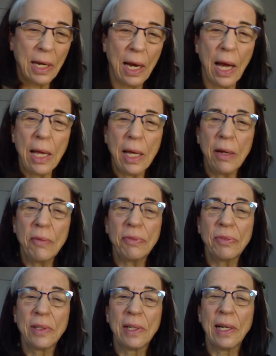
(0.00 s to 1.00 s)
I have
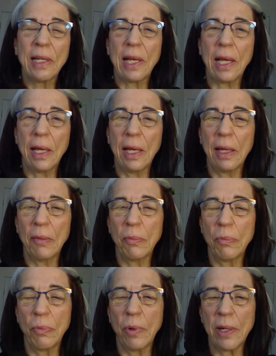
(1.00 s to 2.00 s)

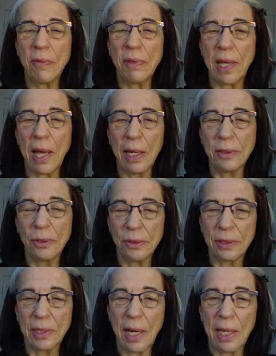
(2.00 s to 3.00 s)
and one of the
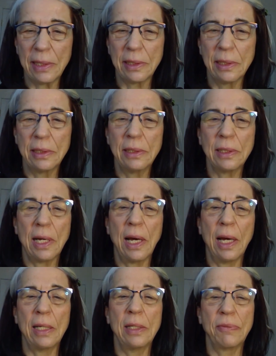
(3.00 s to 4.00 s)
exercises
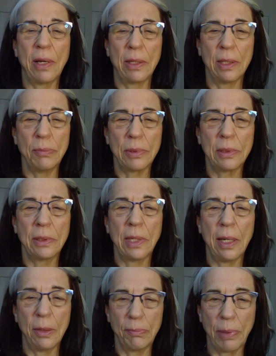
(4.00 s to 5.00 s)
I developed to
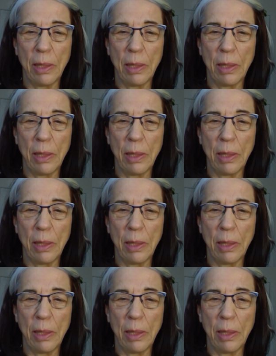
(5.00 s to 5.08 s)
help